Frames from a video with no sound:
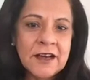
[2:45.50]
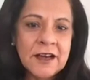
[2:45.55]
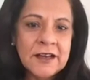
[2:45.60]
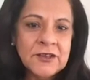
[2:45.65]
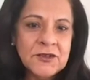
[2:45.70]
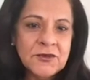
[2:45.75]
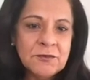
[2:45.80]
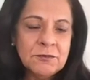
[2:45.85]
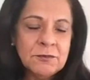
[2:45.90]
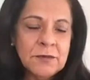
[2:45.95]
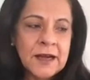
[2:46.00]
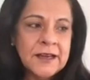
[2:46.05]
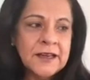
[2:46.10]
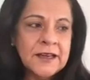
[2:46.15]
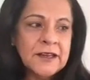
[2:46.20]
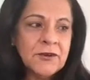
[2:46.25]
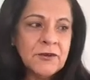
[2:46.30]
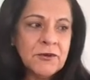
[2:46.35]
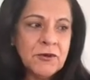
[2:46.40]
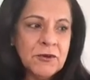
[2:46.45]
I do
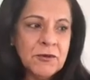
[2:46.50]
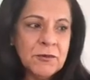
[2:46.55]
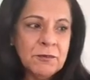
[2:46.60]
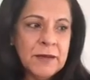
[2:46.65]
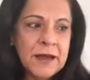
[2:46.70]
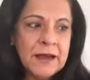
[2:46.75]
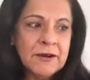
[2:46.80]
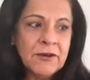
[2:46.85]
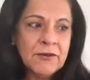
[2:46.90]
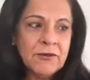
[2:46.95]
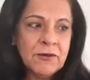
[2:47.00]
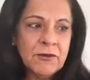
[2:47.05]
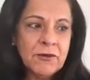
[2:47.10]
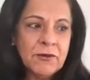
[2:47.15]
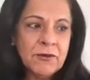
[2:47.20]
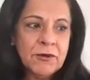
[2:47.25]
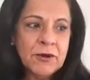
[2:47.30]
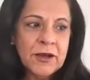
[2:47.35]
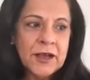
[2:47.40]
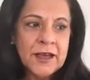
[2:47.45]
micro, macro,